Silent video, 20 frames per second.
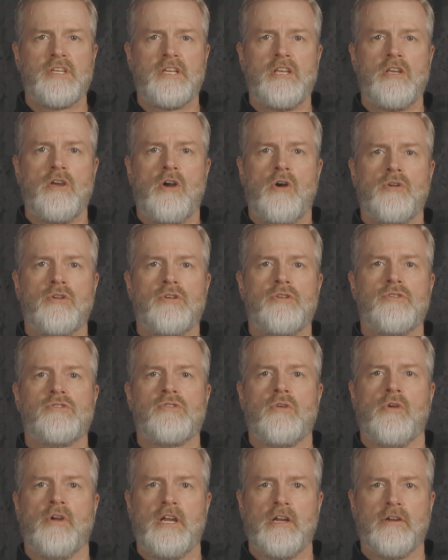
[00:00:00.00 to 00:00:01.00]
any
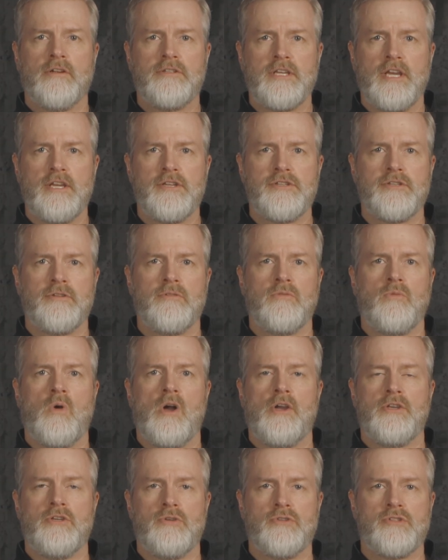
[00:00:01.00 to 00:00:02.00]
odors or irritation
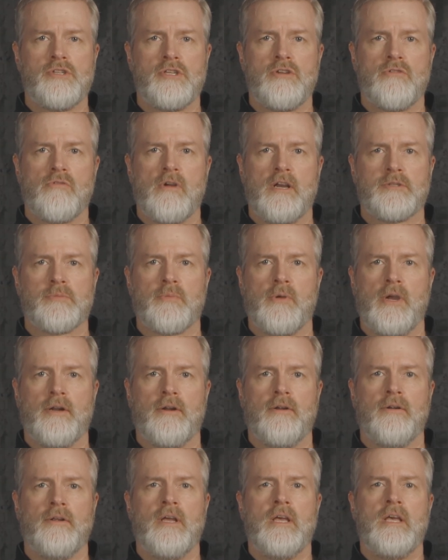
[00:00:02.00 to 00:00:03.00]
while using your
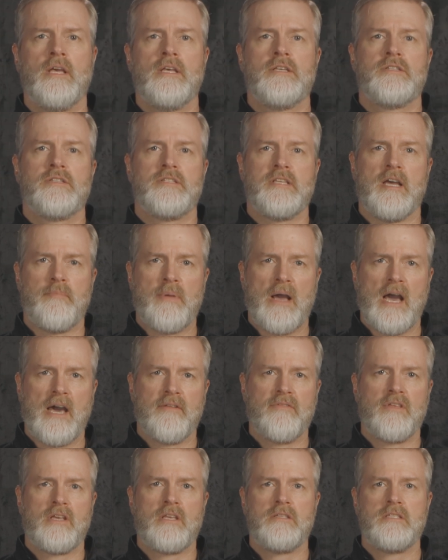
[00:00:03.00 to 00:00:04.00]
respirator, step out
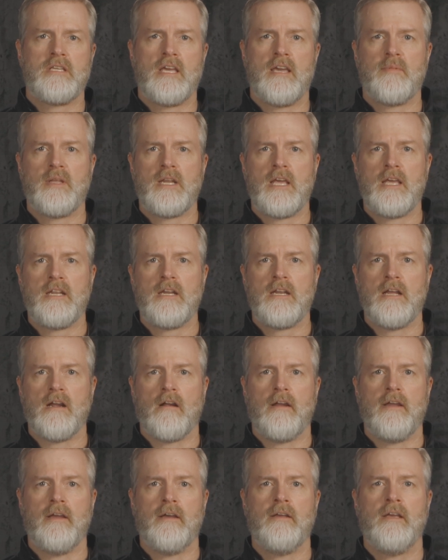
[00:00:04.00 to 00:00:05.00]
of the contaminated
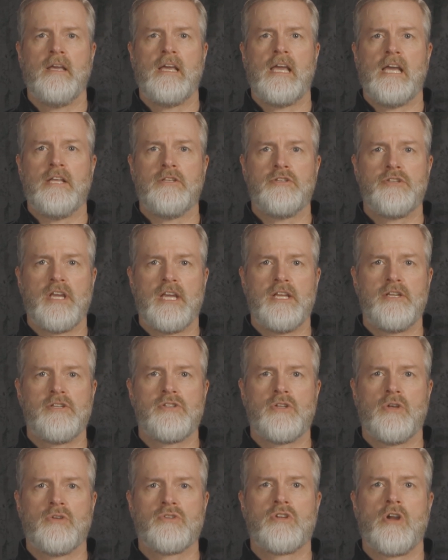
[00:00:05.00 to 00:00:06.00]
area and
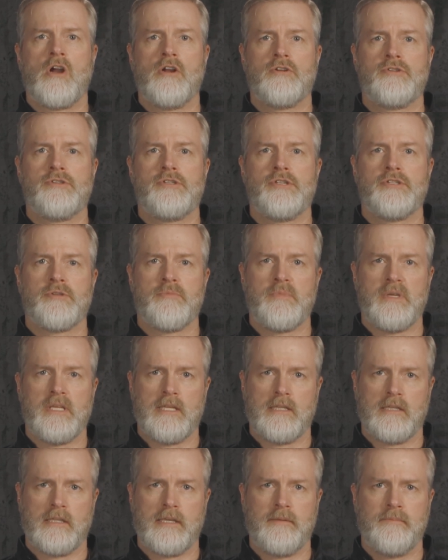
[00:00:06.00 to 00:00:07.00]
change those cartridges
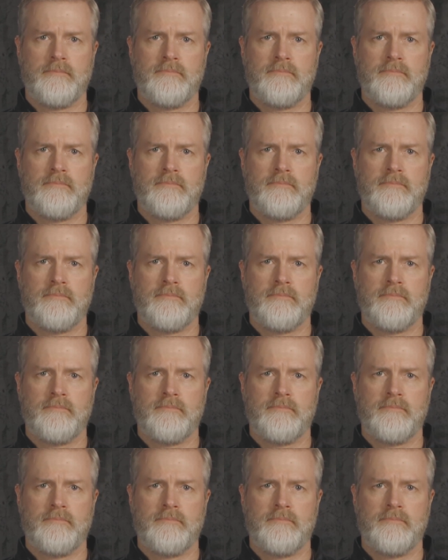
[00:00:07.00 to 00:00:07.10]
immediately.